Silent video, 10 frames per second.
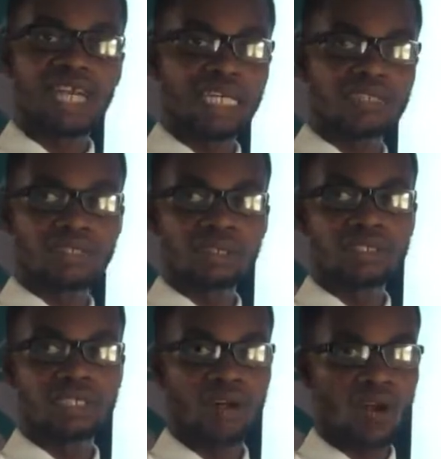
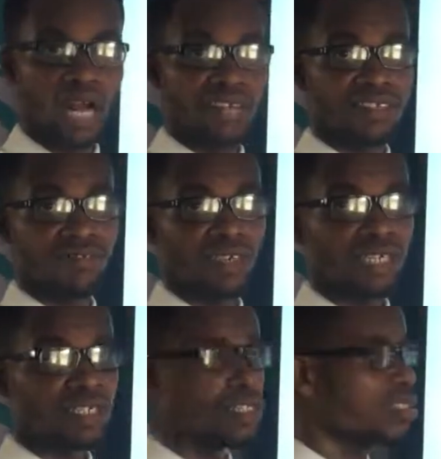category or
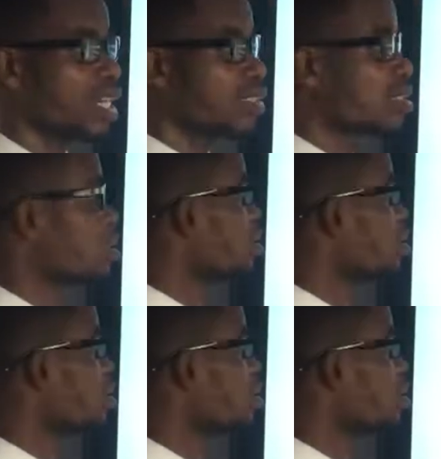classification that